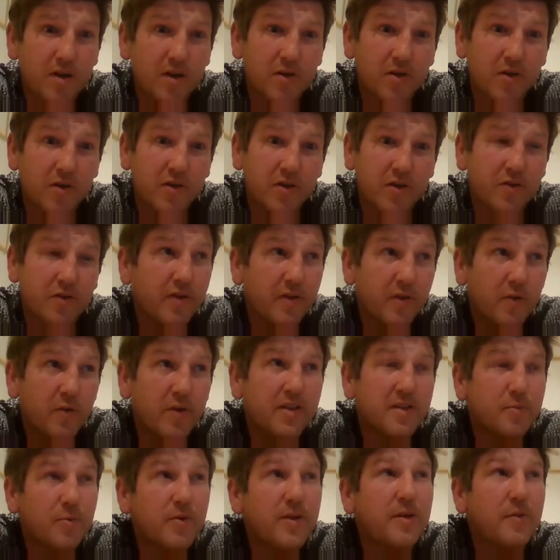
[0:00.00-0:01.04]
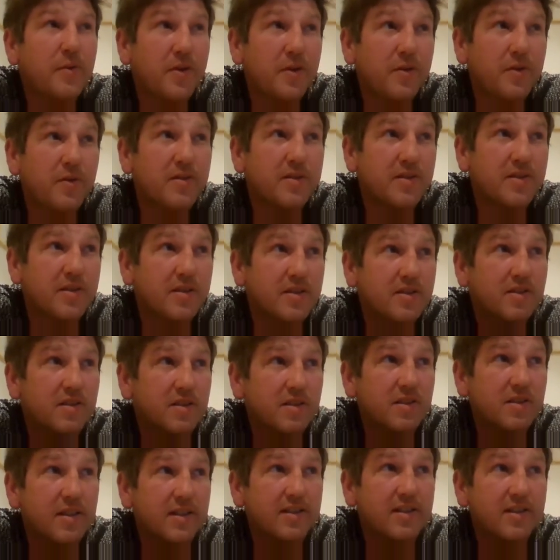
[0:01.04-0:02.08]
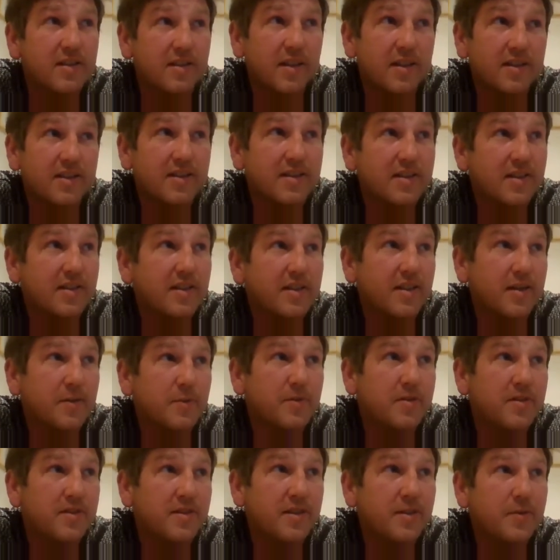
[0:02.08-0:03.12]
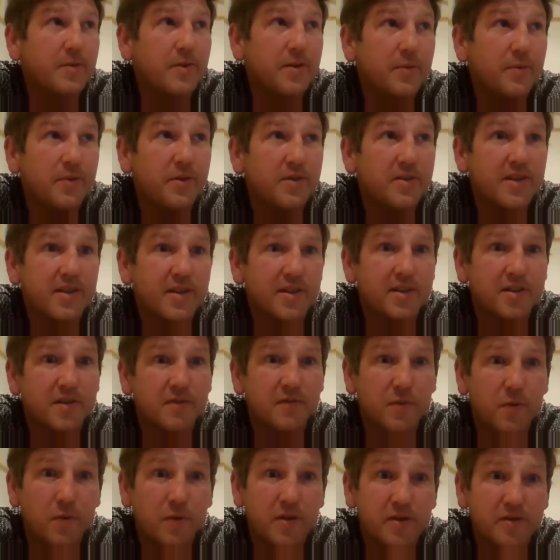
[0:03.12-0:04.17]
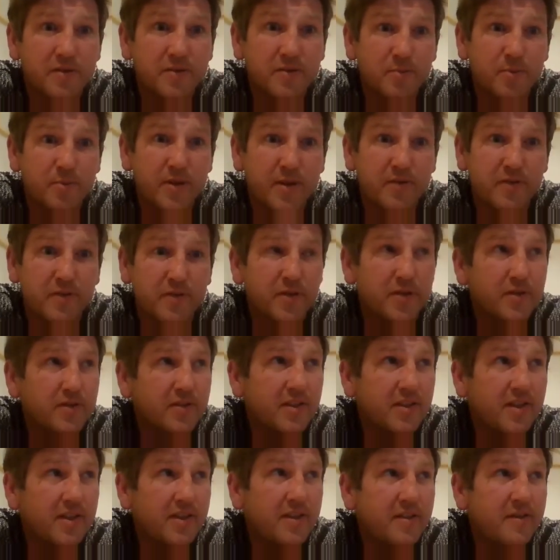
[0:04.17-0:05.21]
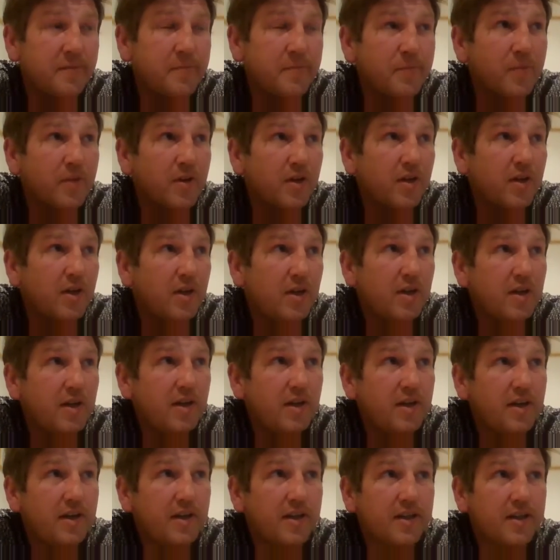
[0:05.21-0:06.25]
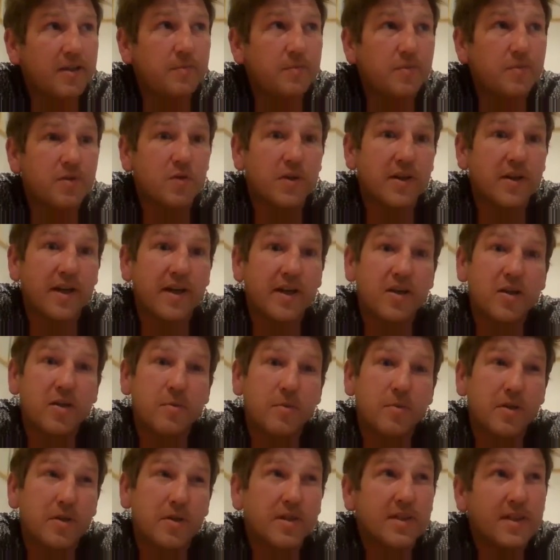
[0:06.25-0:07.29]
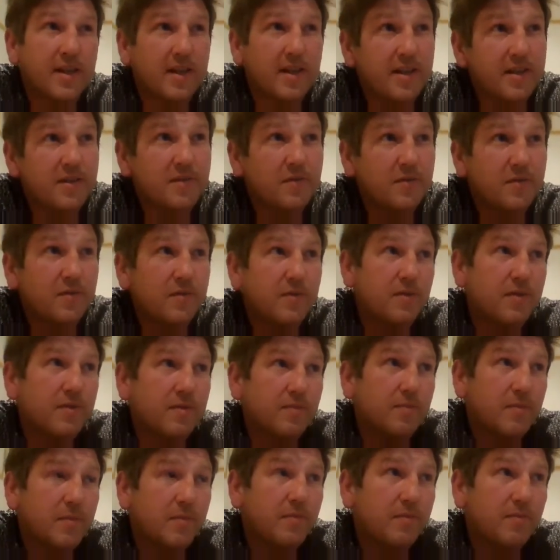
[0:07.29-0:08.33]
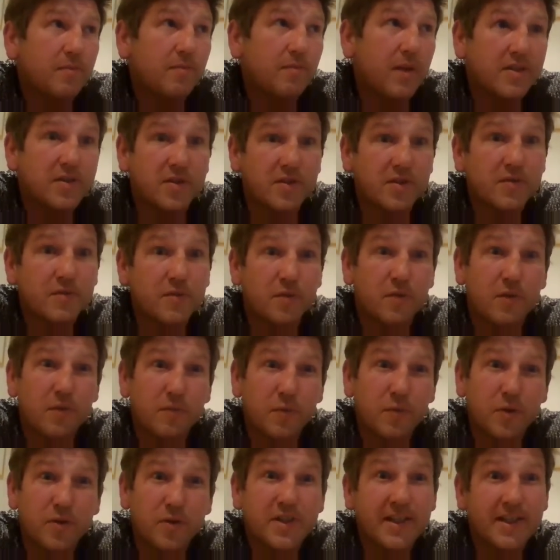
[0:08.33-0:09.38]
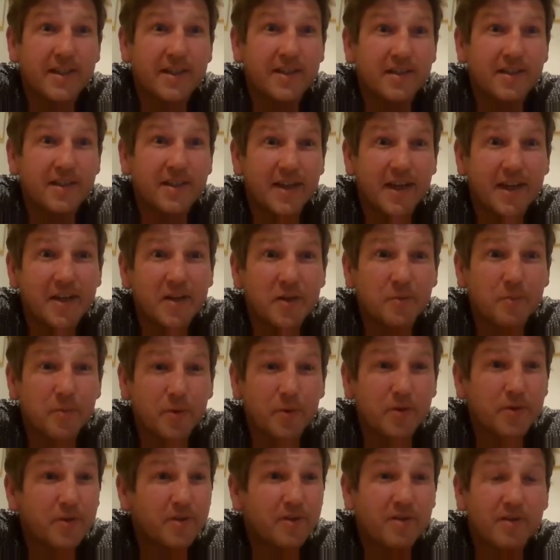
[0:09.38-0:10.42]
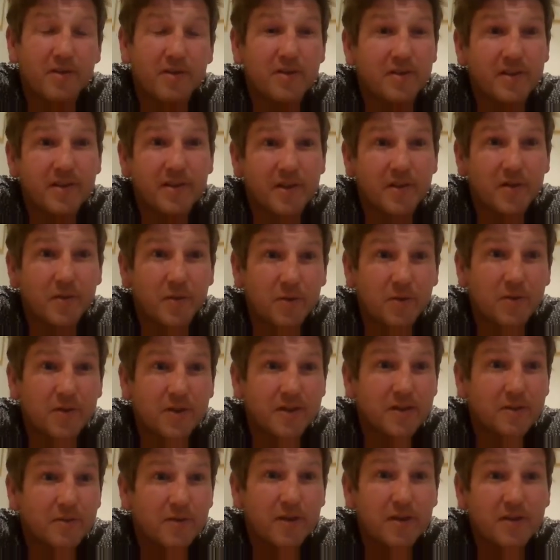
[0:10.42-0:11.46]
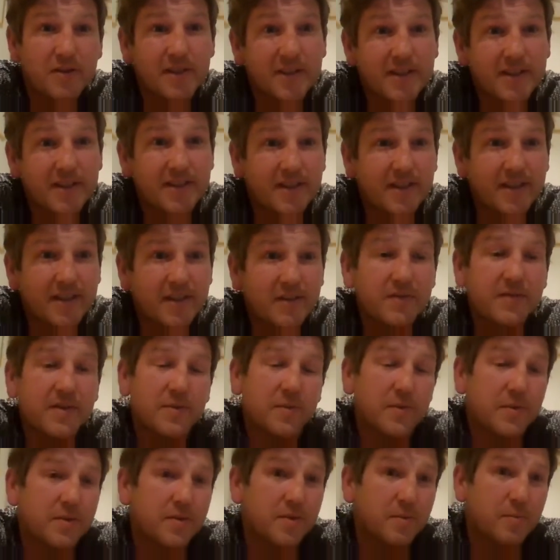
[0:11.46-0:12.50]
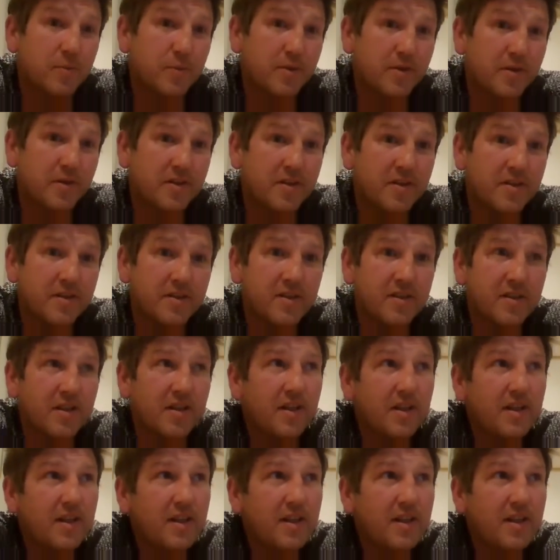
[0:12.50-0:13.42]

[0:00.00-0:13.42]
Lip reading: on our tree. The only spray we use is, as I said, liquid seaweed. We use it as a foliar spray throughout the year. So canker, but it's just routine canker pruning nearly all year round. Any sign of it, we just prune it out,